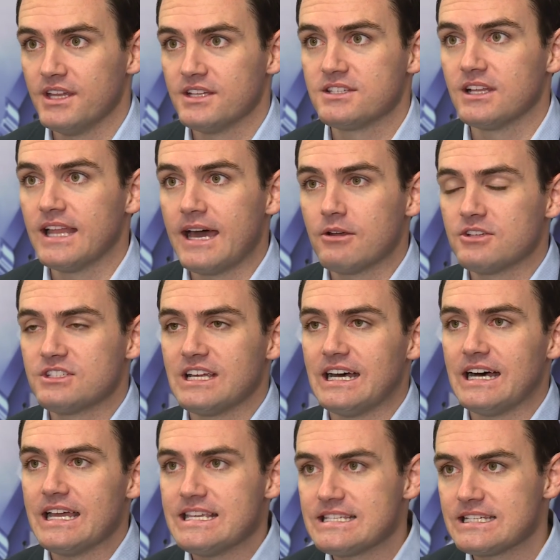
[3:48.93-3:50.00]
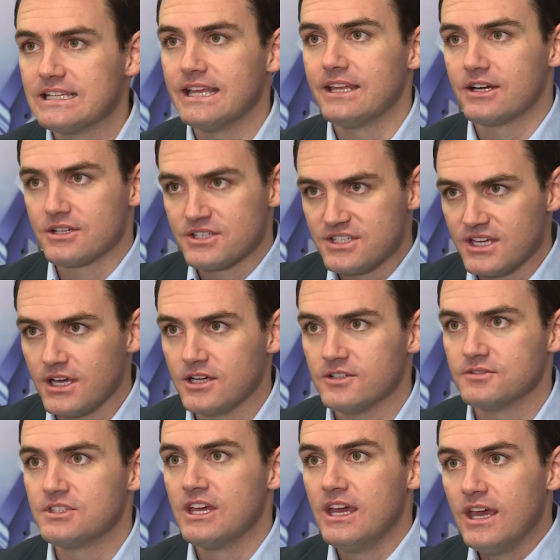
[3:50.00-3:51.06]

It's allowed us to isolate ourselves